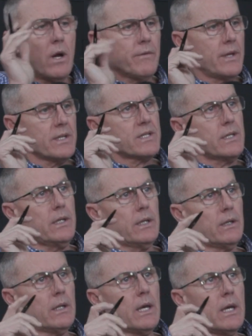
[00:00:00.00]
what they see
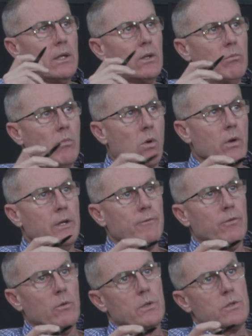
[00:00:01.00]
and the more
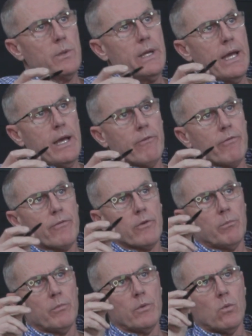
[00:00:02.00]
influence we have
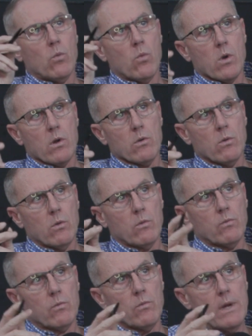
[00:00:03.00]
from the
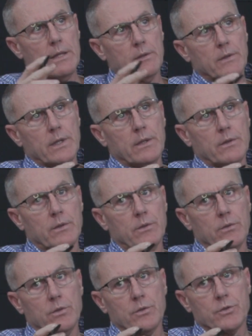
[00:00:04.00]
world rather than the,
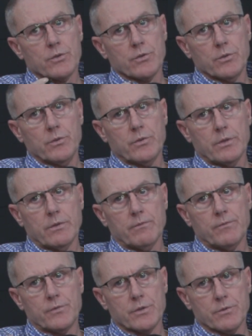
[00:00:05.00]
the truth
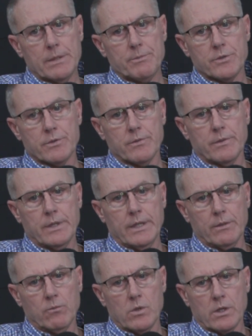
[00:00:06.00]
of scripture
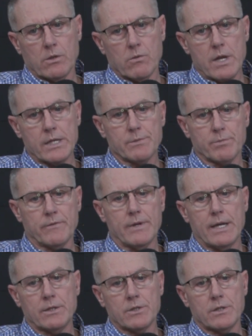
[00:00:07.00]
and what Christ
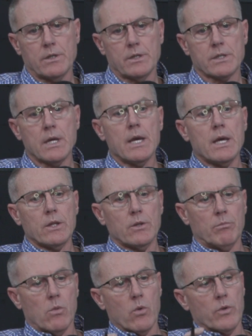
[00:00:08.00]
provides to us,
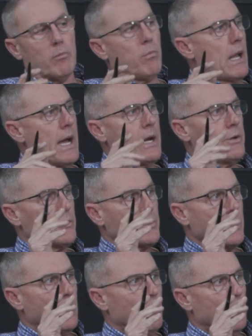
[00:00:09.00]
the more the
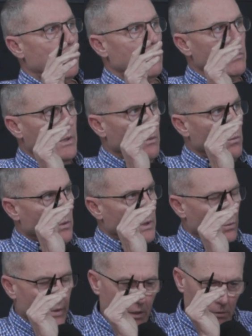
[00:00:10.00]
blinders go on that
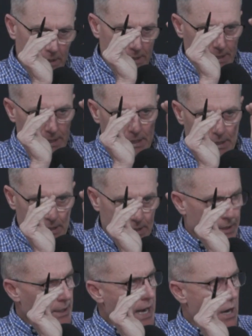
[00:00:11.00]
that we only see in
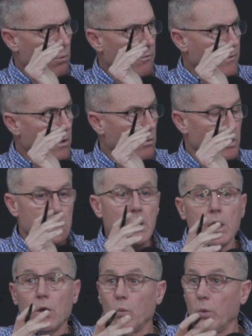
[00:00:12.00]
this narrow focus,
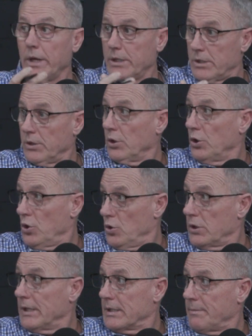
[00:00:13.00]
which
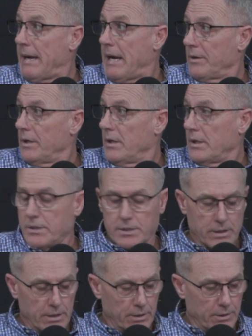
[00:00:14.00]
usually is about us.
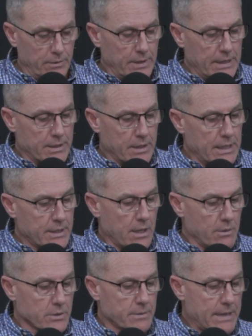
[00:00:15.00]
And you know, and he, he
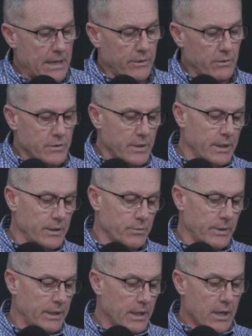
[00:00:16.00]
talks about those things.
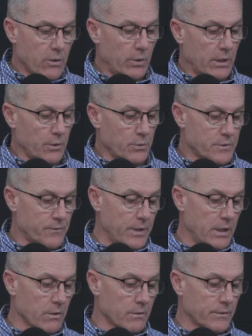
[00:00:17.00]
We we lose
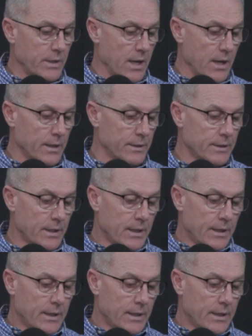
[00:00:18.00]
fear of God.